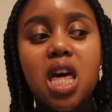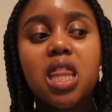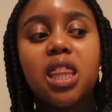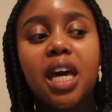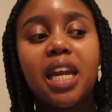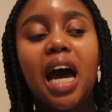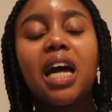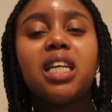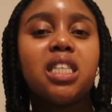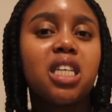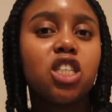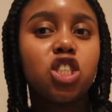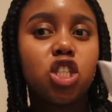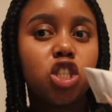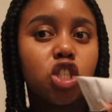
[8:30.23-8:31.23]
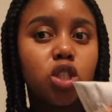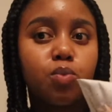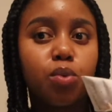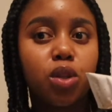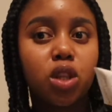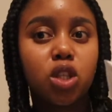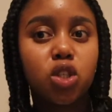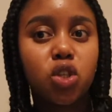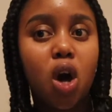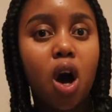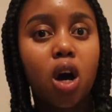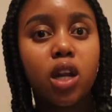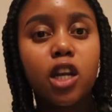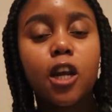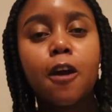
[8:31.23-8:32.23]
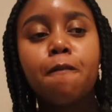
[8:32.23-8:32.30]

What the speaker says: then I'd essentially just put this on,